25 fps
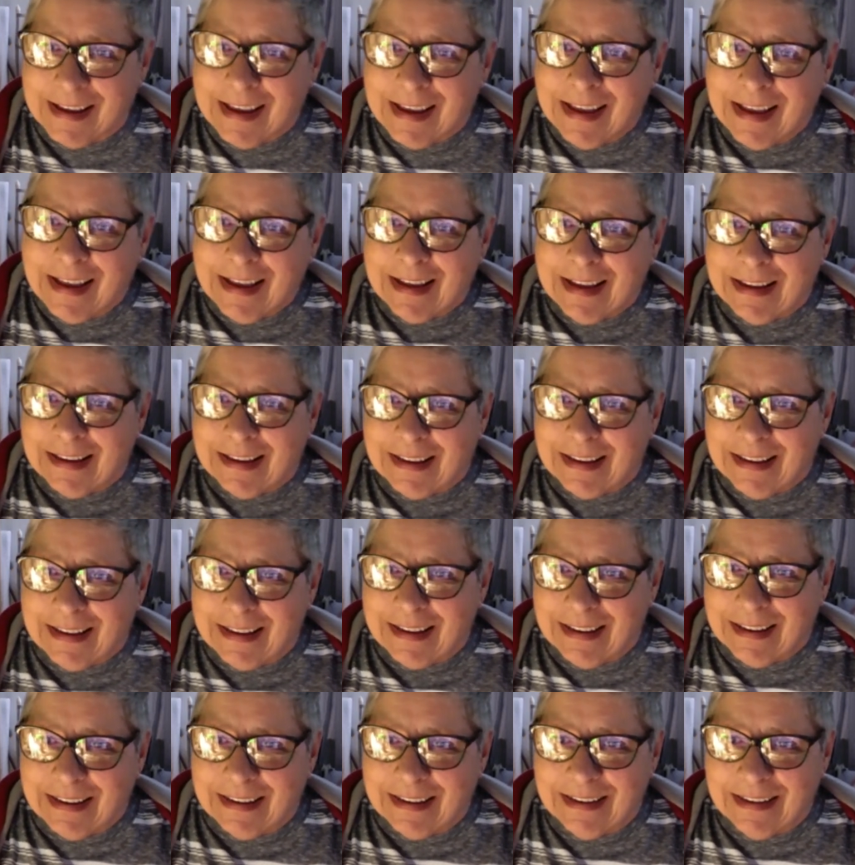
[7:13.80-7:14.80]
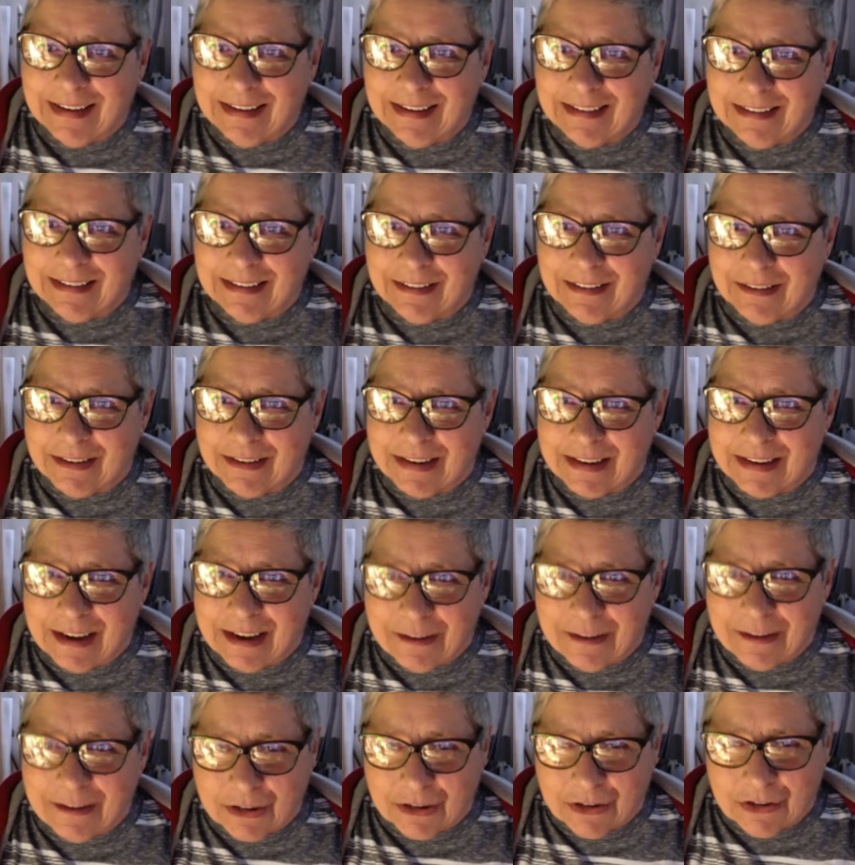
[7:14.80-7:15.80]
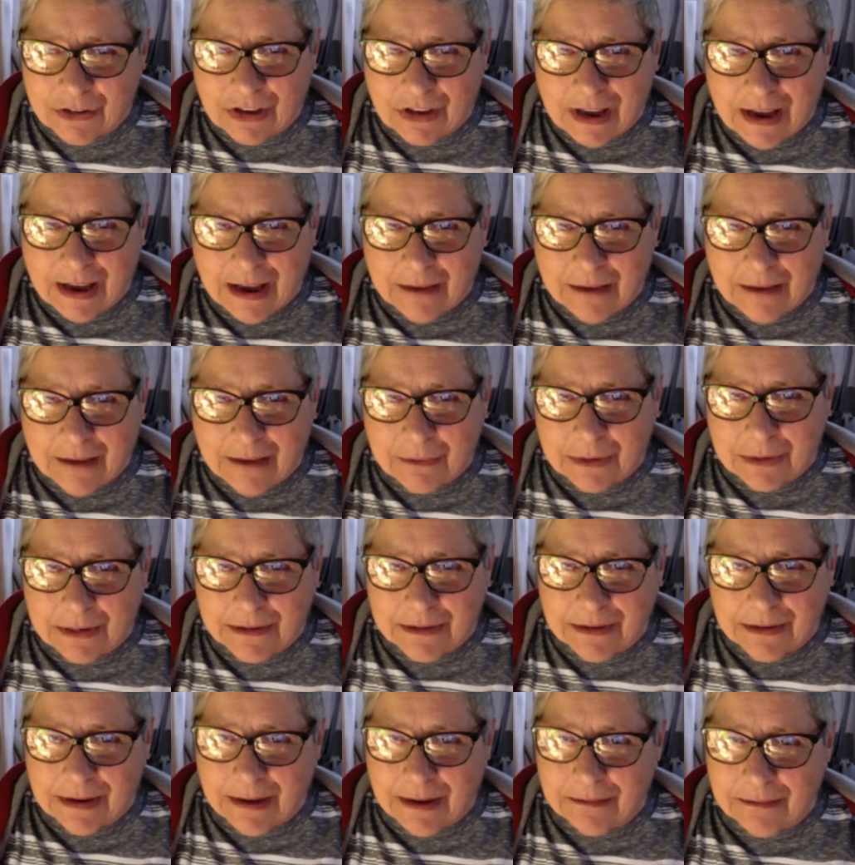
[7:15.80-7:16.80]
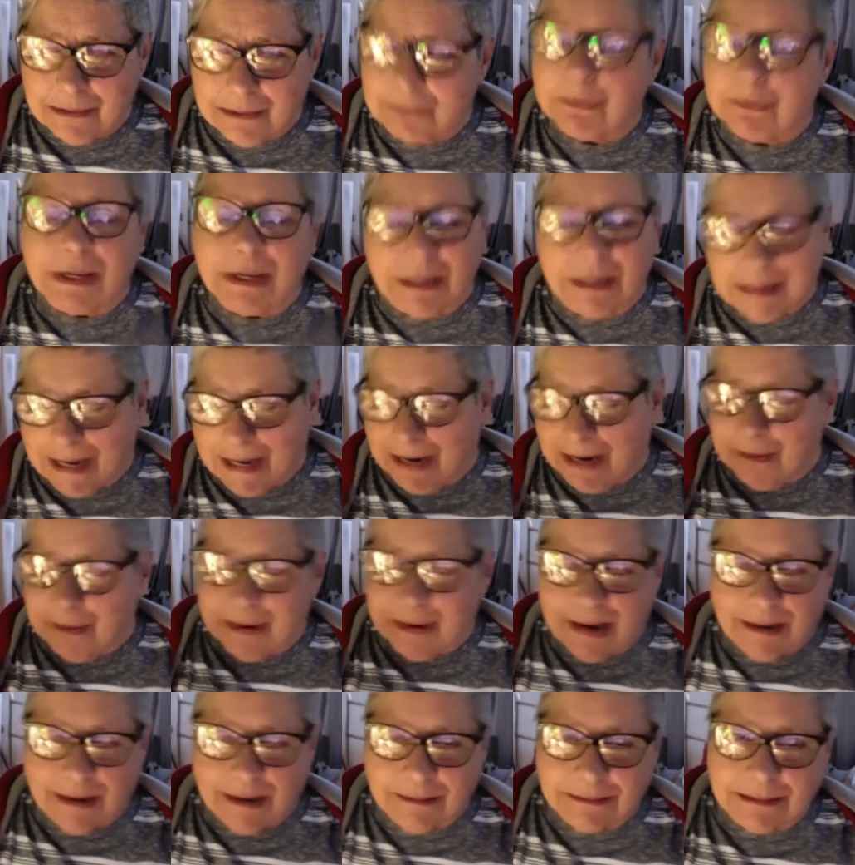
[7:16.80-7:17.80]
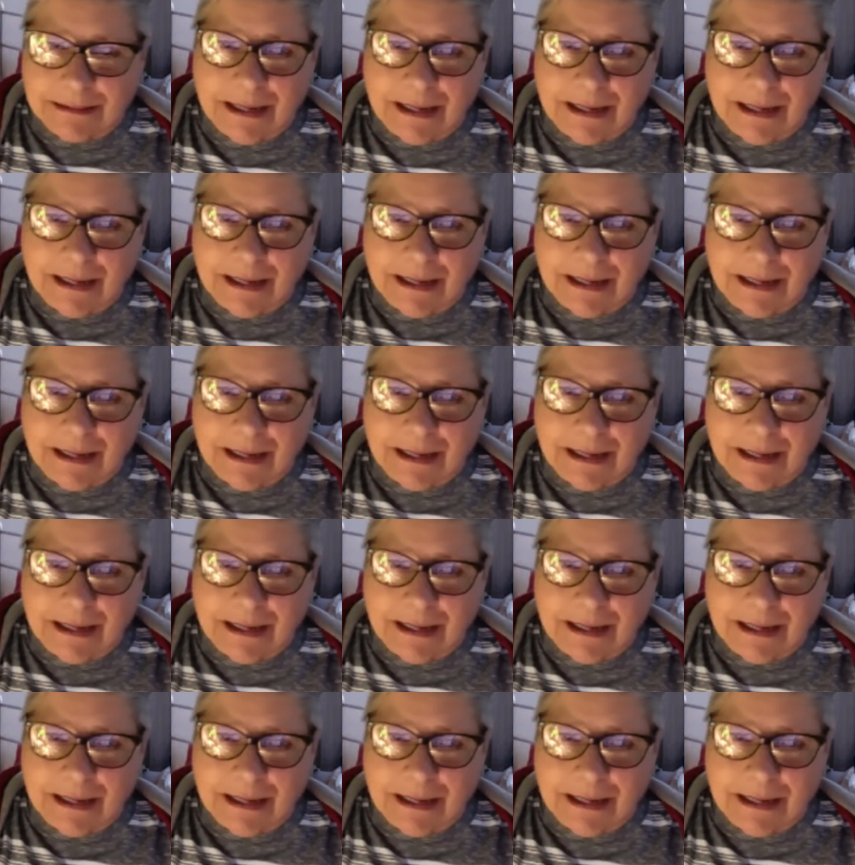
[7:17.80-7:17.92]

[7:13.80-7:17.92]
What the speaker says: in their endeavors, I would, well, anyway,